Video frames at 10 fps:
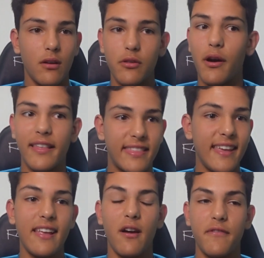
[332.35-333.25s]
Although I
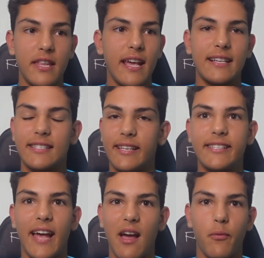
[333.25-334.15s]
think over the next
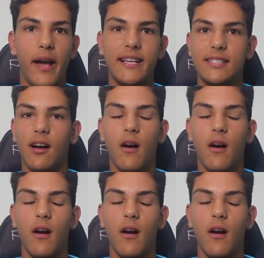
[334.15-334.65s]
6 to 8 weeks,